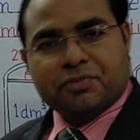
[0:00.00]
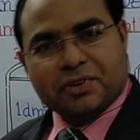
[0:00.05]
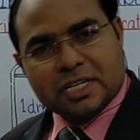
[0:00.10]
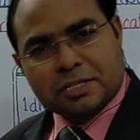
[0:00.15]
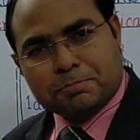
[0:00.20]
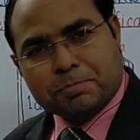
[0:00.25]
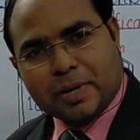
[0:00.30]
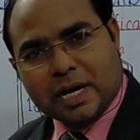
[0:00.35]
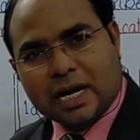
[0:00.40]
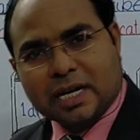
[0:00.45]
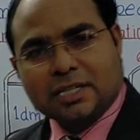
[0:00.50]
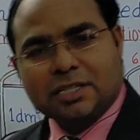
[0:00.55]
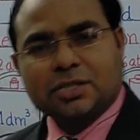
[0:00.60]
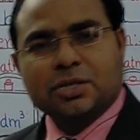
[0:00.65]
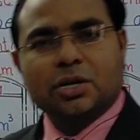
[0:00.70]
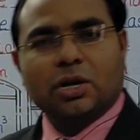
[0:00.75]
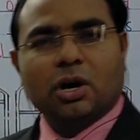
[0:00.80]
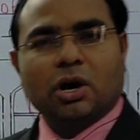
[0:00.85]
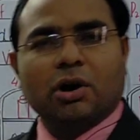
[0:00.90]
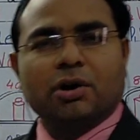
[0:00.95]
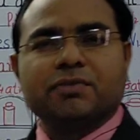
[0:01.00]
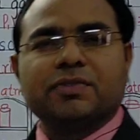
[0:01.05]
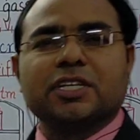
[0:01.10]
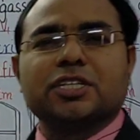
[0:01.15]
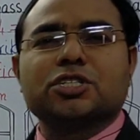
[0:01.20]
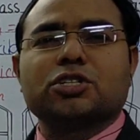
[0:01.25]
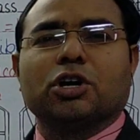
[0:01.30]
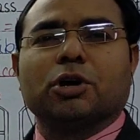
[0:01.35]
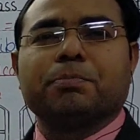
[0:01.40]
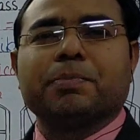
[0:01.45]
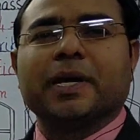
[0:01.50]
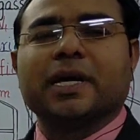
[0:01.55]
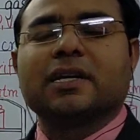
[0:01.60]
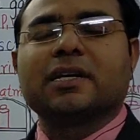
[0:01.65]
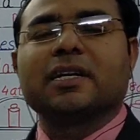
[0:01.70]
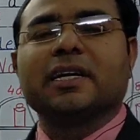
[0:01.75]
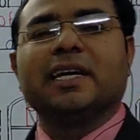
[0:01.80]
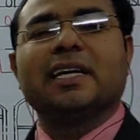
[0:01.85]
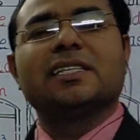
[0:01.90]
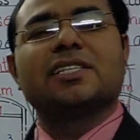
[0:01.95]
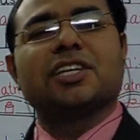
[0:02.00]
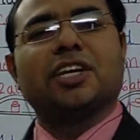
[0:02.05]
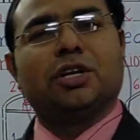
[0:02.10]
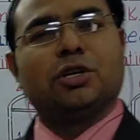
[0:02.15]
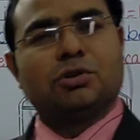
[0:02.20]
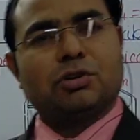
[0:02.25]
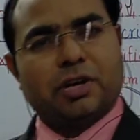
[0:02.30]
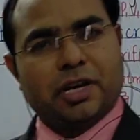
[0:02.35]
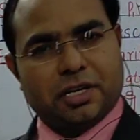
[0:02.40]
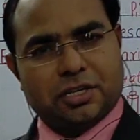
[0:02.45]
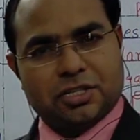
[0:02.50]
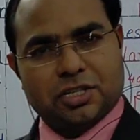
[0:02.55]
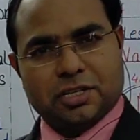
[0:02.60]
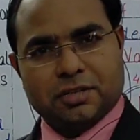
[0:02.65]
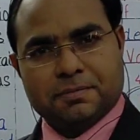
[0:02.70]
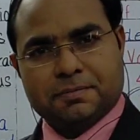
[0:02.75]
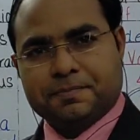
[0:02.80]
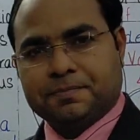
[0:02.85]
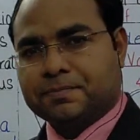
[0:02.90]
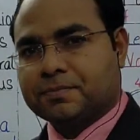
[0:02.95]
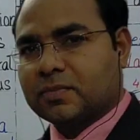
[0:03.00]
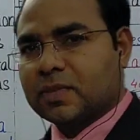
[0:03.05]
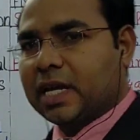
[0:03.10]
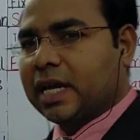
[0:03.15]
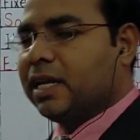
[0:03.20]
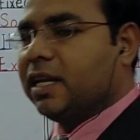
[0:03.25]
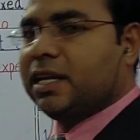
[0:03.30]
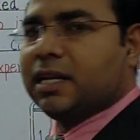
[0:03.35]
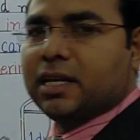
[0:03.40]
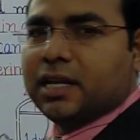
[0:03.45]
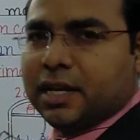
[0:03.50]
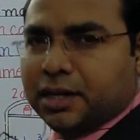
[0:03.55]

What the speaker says: first part of this topic is introduction, and in